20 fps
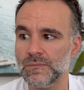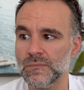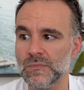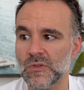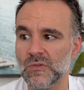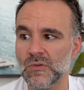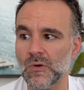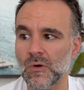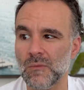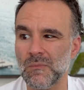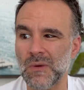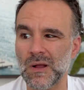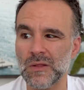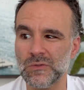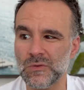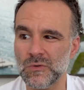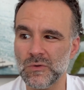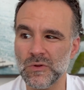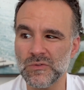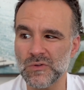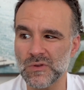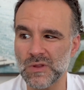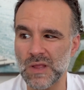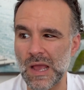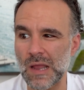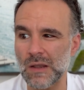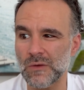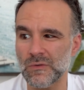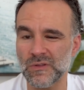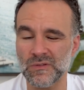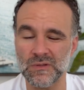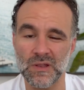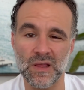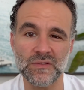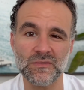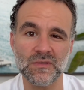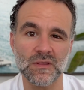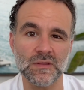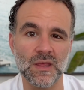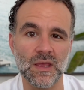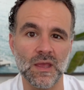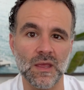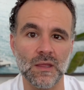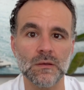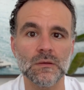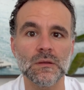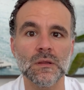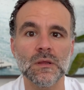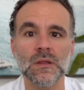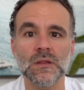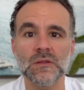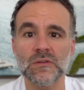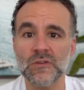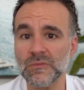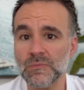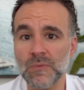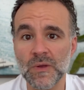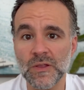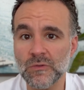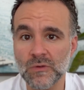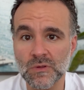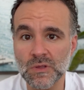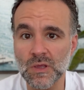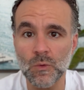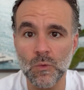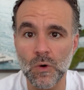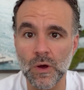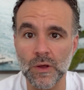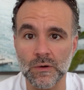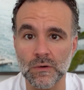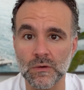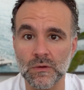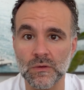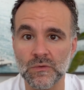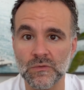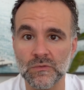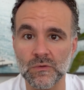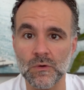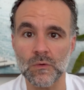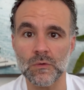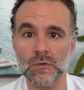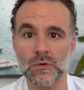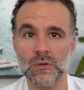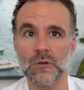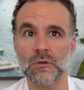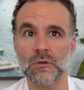So about 200 calories less that they ate just by drinking water. So you're